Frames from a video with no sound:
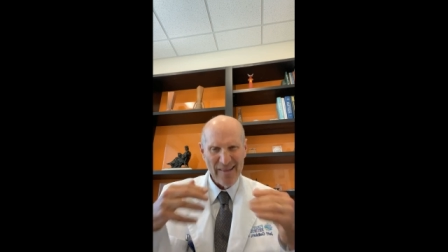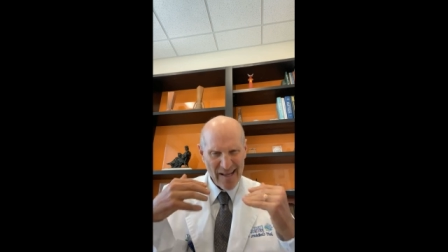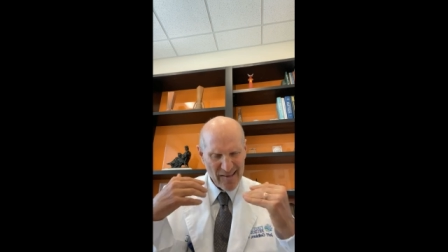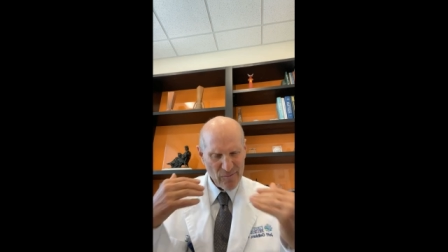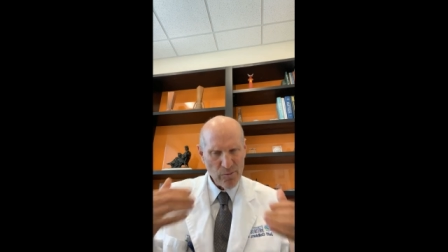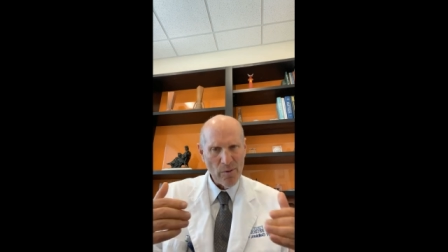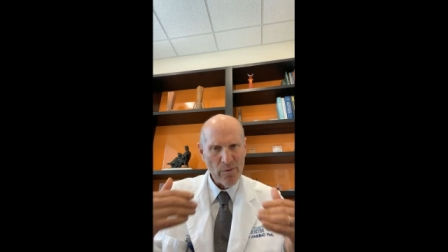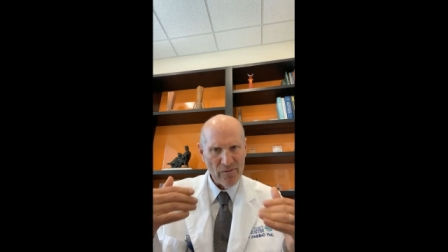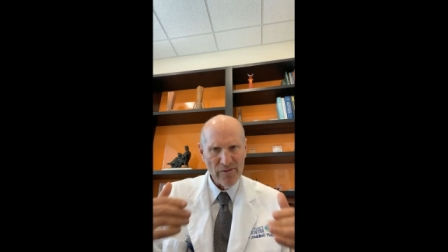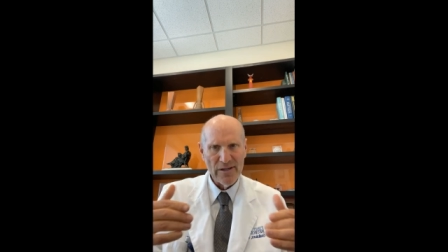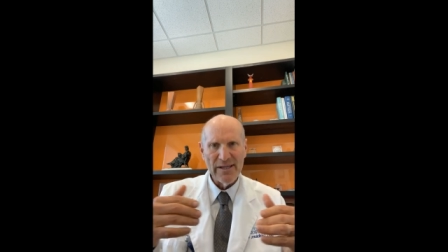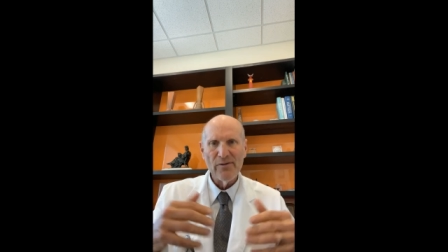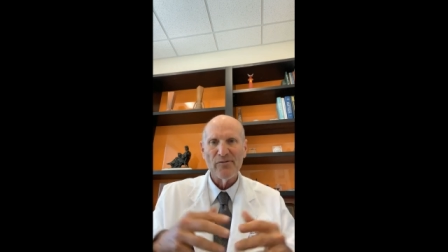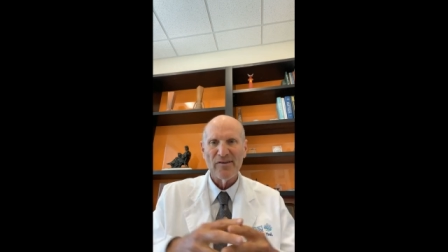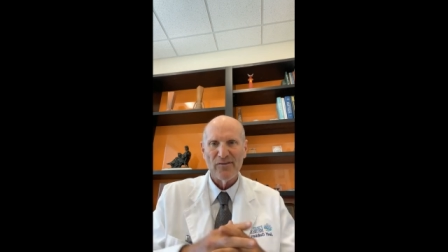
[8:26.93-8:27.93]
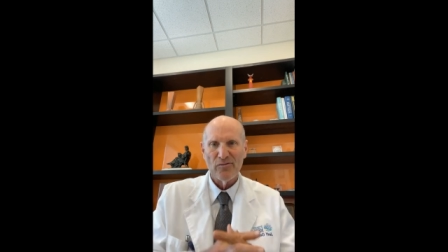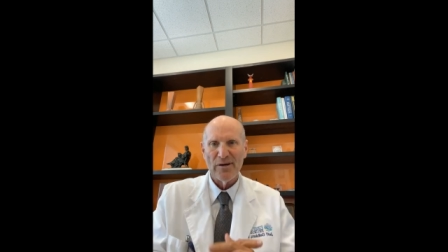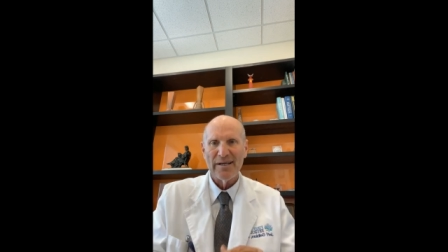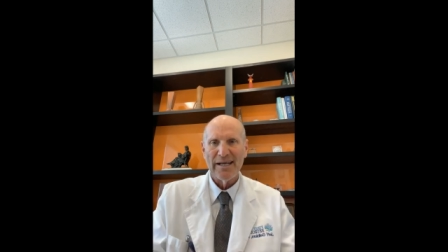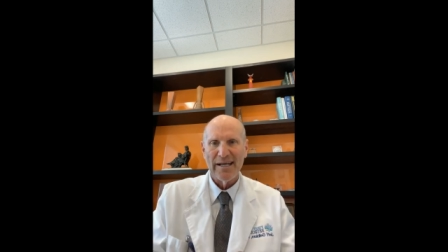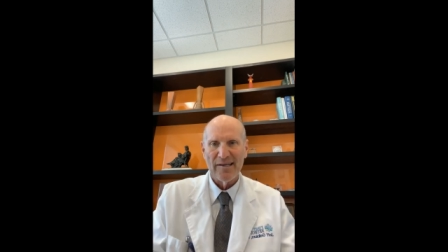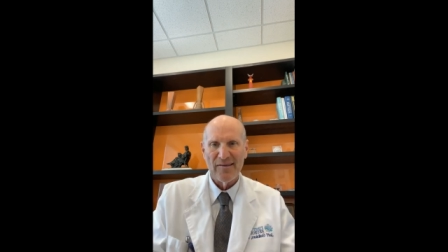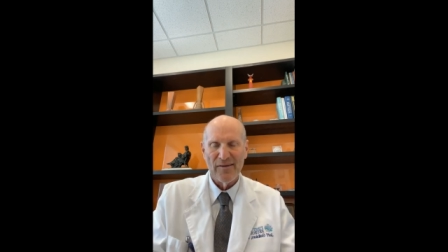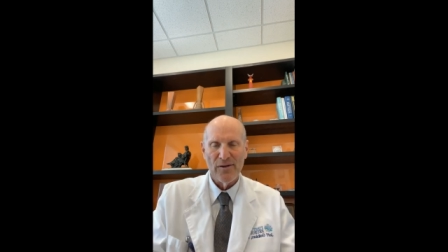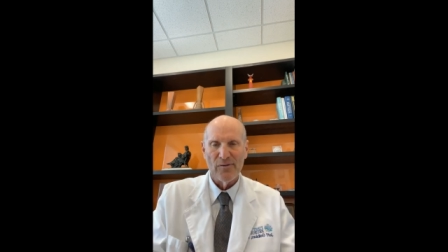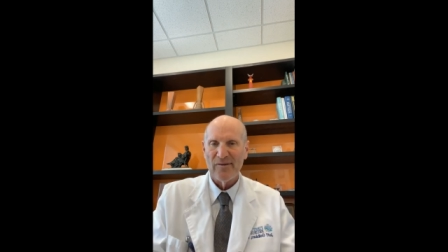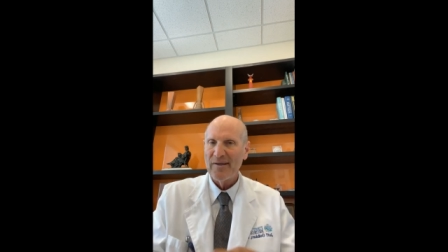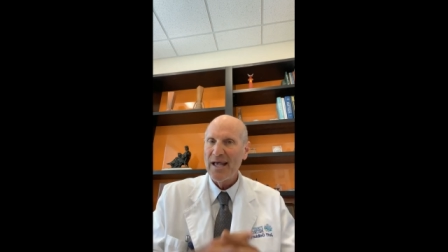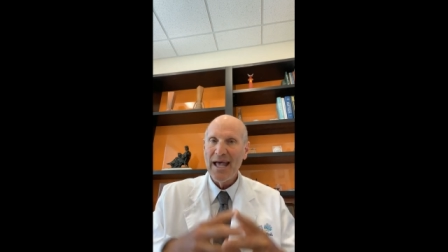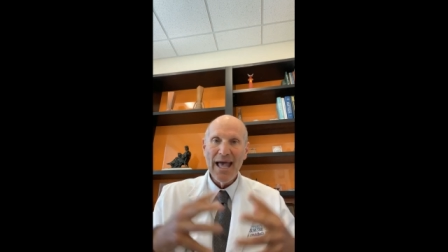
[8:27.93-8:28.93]
So that's where we're really restricting its
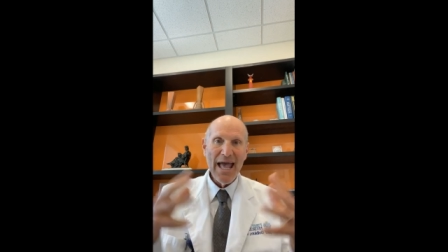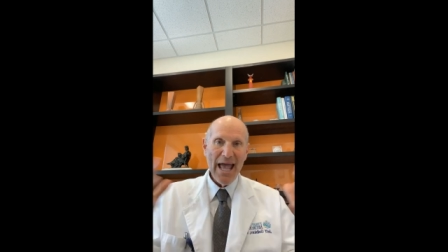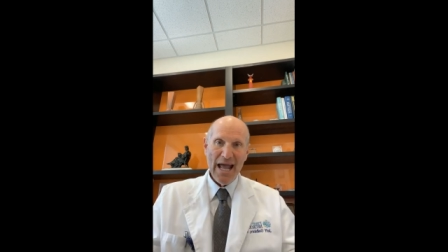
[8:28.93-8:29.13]
use.